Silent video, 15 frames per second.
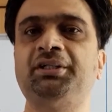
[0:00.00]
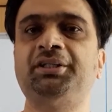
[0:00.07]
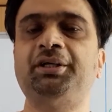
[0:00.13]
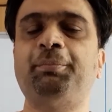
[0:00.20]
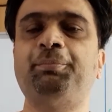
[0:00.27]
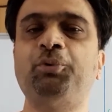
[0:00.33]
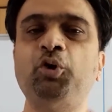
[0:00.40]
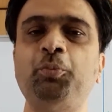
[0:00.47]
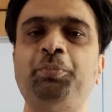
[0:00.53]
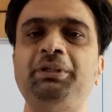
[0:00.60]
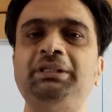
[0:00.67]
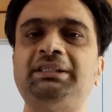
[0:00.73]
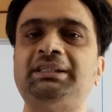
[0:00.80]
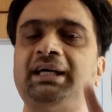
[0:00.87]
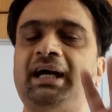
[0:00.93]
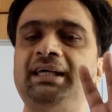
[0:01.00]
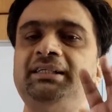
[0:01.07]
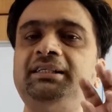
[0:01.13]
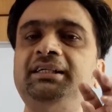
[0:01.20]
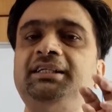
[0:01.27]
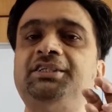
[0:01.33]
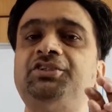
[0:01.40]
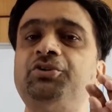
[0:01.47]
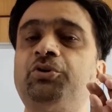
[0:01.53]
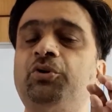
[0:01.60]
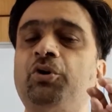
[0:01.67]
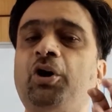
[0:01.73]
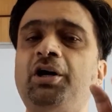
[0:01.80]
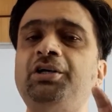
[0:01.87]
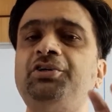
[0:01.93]
the pupil size needs to
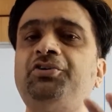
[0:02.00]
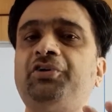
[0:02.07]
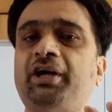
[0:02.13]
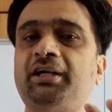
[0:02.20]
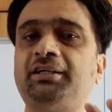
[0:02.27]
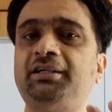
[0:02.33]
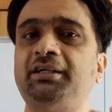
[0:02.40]
contract